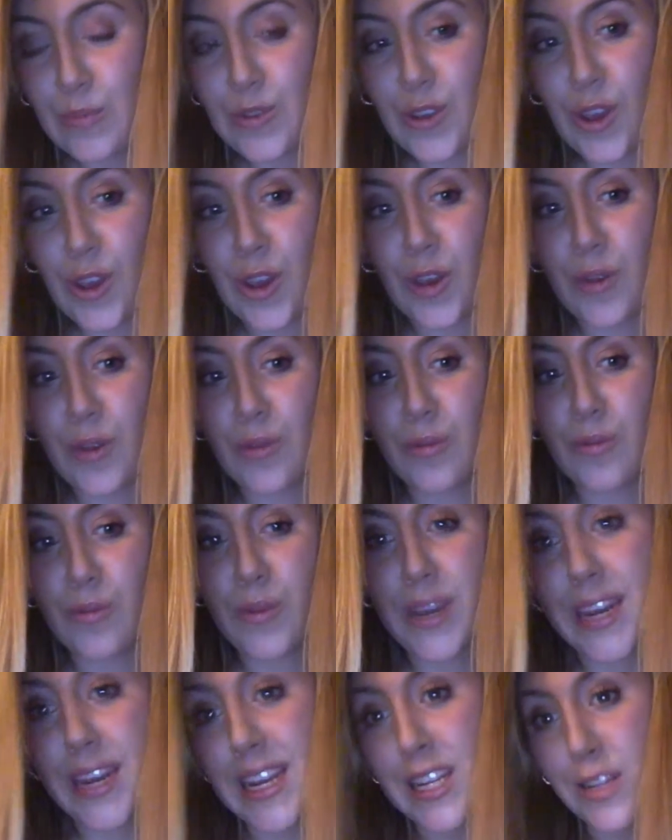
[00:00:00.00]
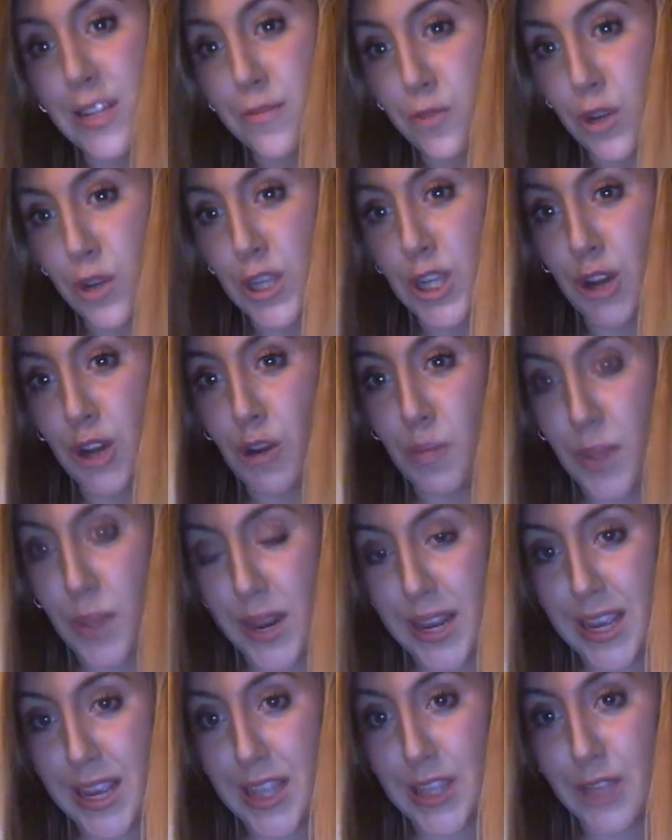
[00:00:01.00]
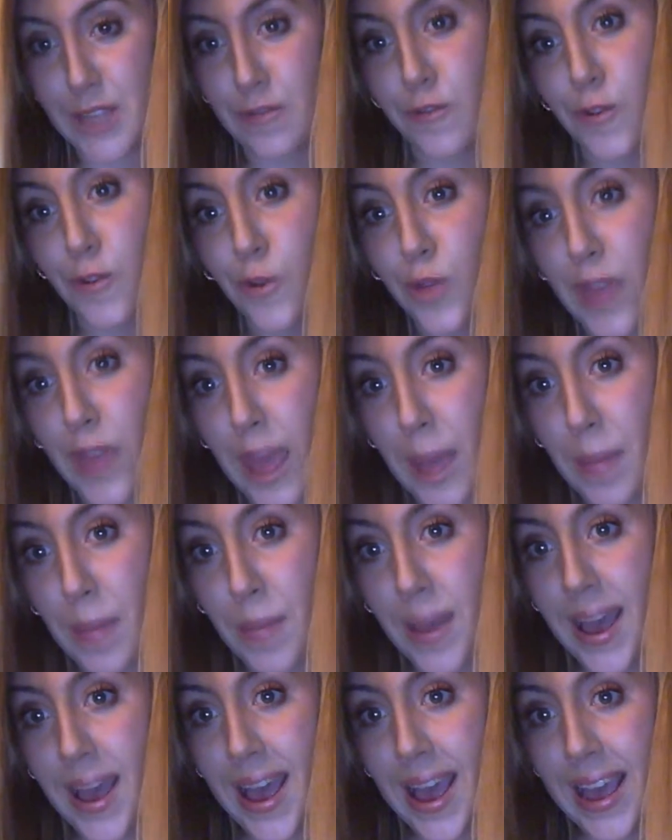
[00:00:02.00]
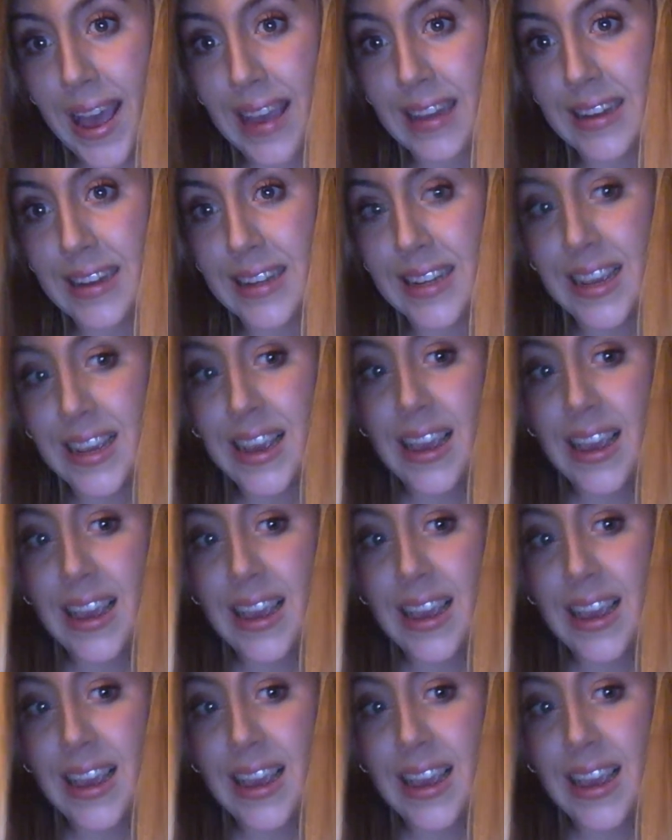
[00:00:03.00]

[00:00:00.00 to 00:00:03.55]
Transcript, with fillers: So we need to voice our opinions for them. And